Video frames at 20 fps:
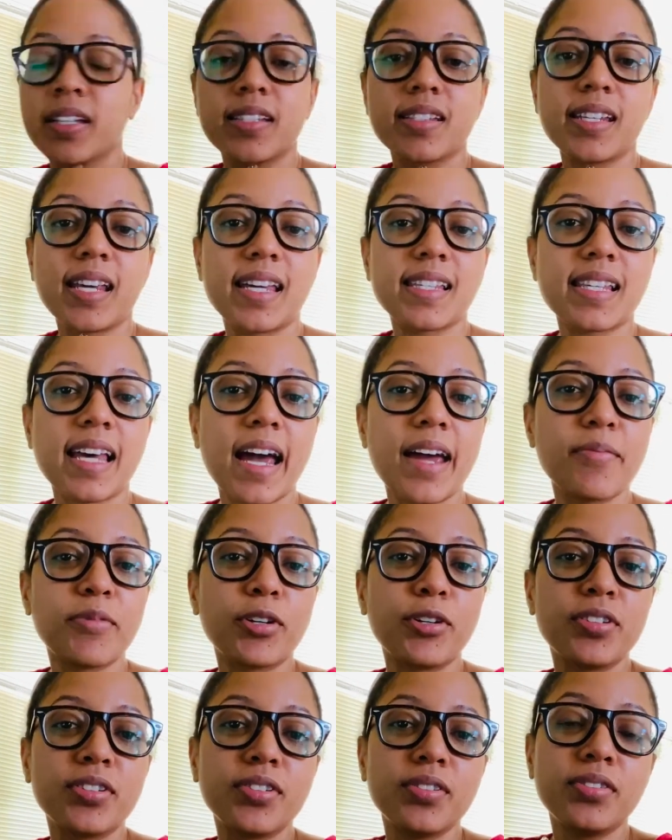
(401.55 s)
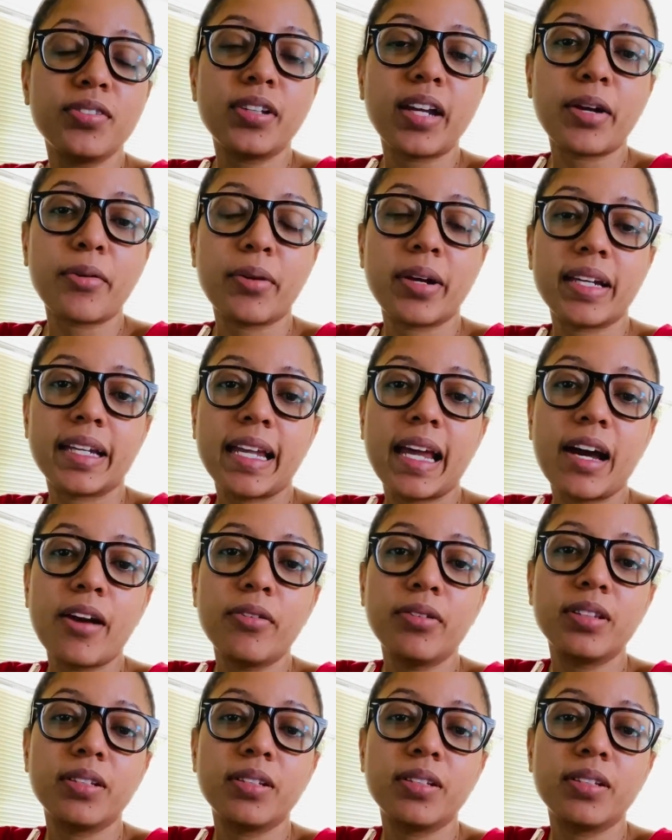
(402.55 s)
So yes, I'm going to do that right now.